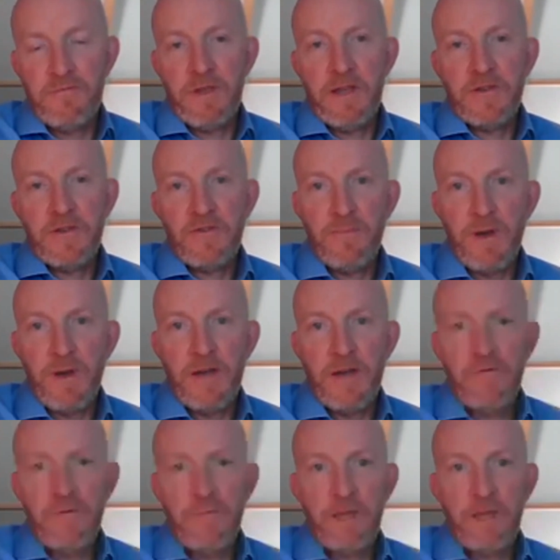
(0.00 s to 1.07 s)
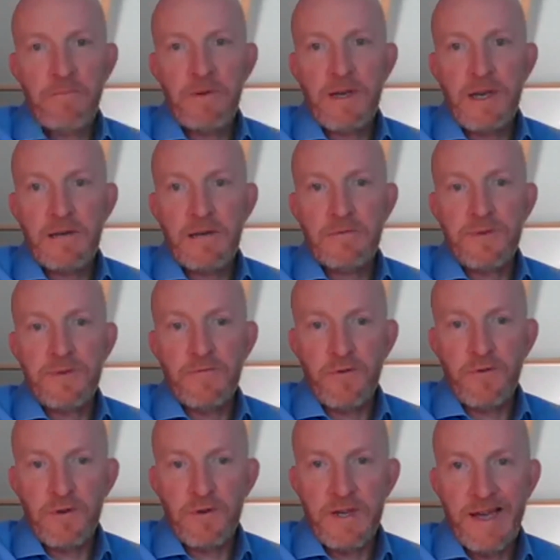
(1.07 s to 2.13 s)
it's about everybody being in
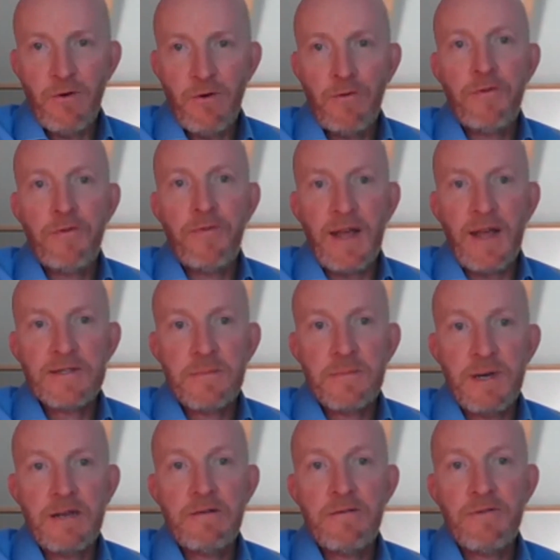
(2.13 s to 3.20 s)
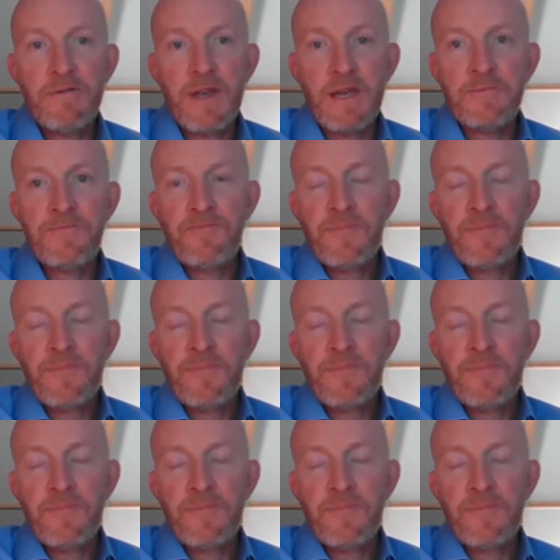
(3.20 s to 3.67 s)
good health, and that's the main thing.